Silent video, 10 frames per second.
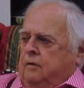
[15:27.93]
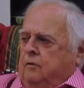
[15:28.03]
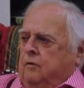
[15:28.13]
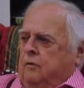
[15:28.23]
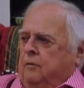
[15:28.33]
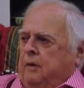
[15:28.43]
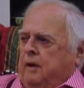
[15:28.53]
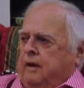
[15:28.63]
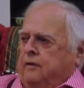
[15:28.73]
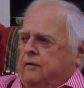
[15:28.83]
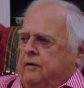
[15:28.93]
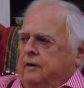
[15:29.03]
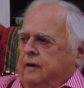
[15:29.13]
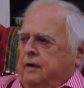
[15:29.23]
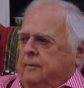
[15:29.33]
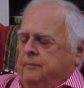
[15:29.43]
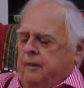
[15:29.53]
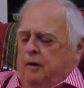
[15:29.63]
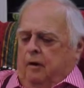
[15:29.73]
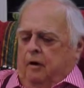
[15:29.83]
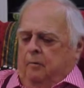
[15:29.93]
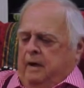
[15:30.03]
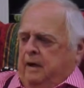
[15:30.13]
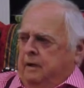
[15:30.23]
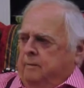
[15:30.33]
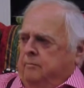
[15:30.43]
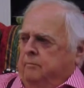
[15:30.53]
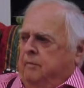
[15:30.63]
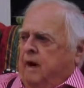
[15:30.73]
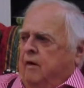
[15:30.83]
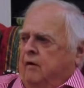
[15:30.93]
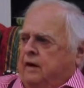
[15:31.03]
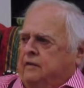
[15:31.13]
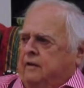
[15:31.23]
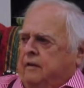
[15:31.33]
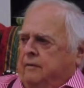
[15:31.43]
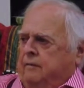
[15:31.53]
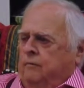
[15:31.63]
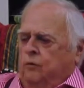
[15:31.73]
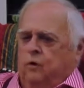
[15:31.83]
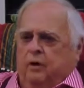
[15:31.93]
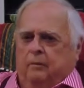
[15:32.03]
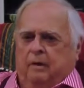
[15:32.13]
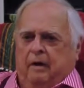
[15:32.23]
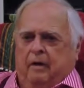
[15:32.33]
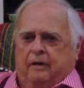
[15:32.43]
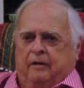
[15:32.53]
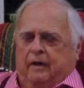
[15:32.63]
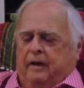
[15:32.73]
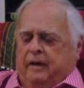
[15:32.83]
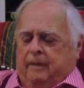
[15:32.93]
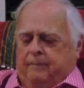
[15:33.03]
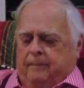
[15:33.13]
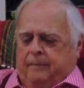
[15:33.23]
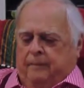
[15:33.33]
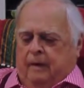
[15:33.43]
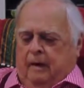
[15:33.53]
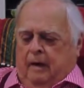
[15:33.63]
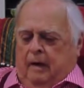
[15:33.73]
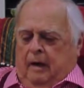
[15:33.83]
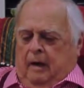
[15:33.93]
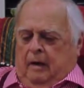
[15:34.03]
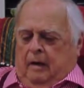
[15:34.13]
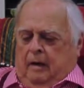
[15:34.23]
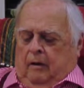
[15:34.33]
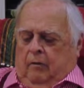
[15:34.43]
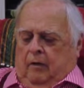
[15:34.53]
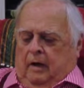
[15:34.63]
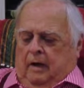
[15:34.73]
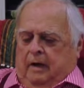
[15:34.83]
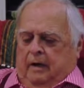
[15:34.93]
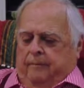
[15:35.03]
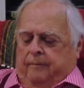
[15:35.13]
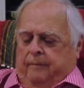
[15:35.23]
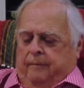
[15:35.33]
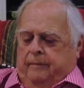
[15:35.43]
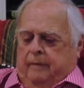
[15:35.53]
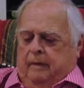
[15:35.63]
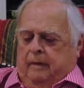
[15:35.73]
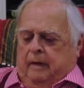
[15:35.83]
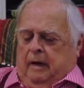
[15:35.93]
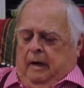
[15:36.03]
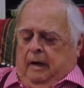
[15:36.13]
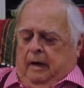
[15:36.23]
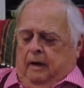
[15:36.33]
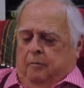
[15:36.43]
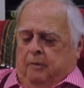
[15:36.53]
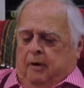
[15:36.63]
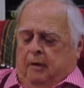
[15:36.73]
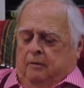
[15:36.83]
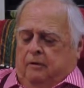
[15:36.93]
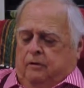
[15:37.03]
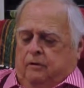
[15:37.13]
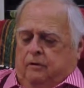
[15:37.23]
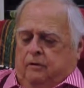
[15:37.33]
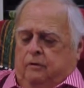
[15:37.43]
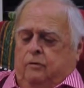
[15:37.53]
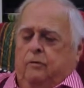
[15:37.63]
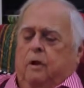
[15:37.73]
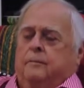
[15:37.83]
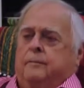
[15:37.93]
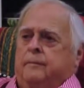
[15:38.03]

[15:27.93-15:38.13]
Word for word: to replace the uh, army barracks, that wooden barracks they had. Why, he promised to uh,